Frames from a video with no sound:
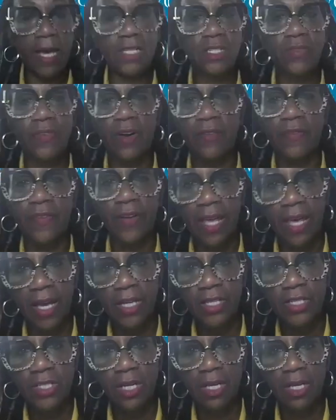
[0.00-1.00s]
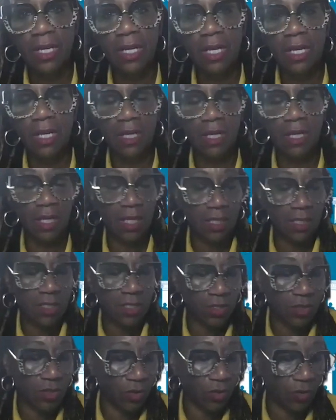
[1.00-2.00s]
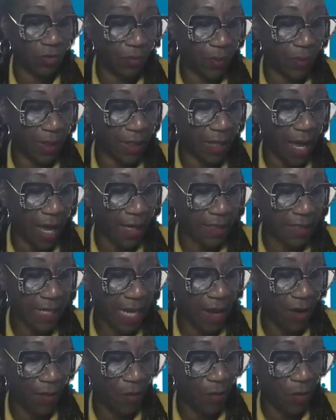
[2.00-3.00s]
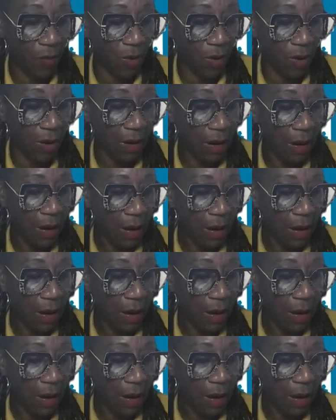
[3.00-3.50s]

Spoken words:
verification needs to be locked down more.